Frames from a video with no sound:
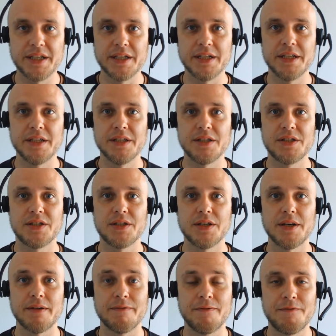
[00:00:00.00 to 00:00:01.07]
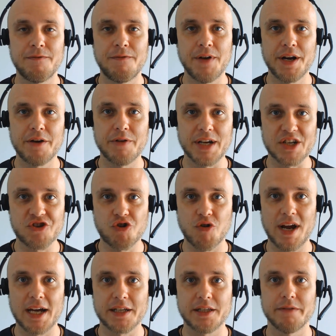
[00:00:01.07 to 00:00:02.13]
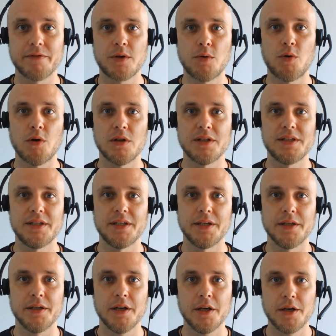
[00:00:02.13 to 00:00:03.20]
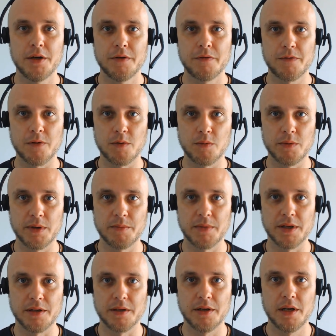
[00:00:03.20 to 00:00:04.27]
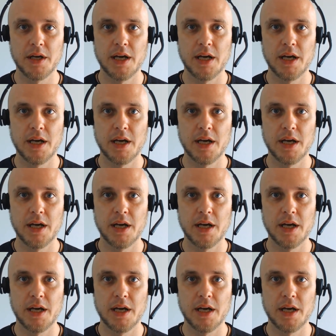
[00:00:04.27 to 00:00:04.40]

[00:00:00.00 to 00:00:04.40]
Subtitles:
is a very attractive quality for women.